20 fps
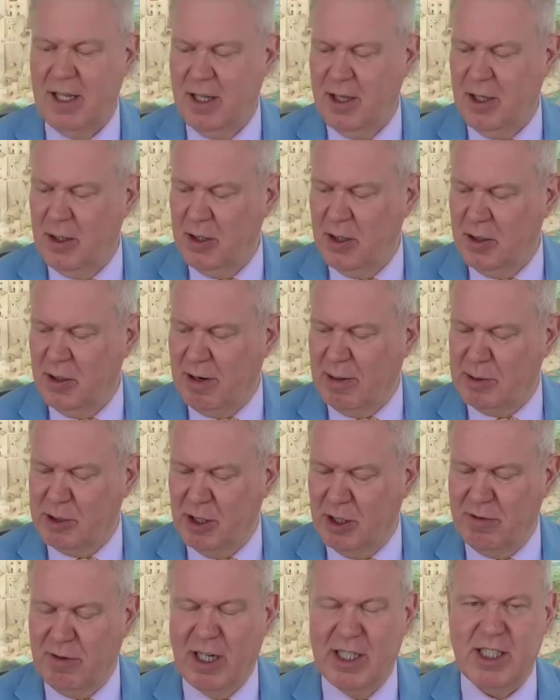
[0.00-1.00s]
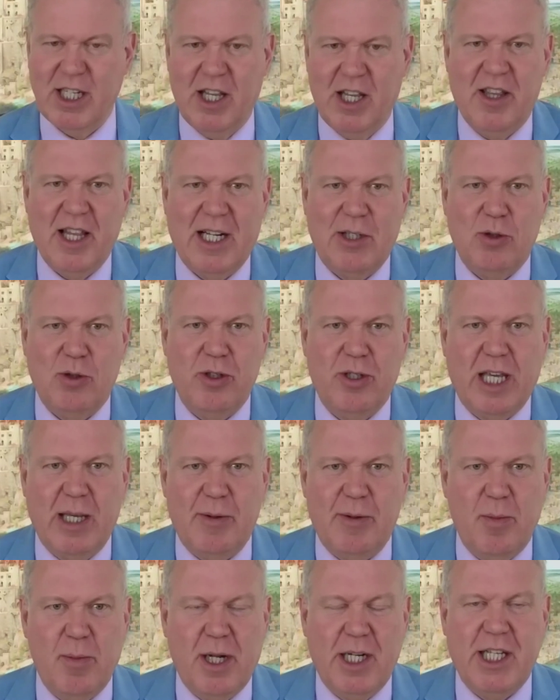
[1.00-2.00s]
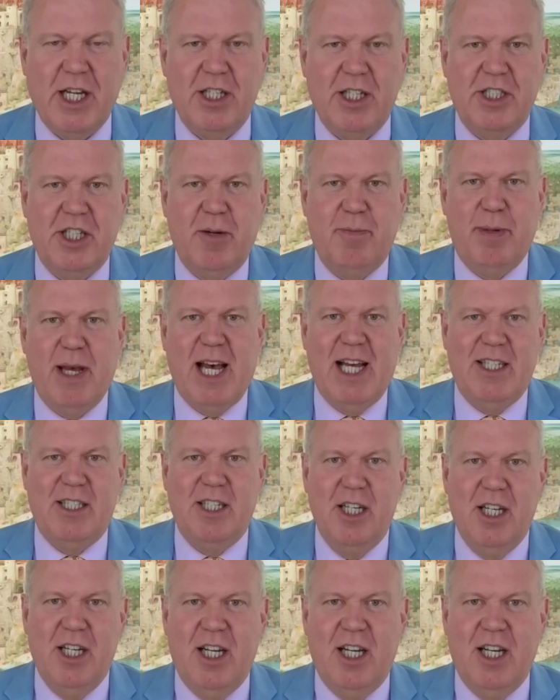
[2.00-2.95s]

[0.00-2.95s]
I know you're absolutely right. It's either that or you keep your money under your bed.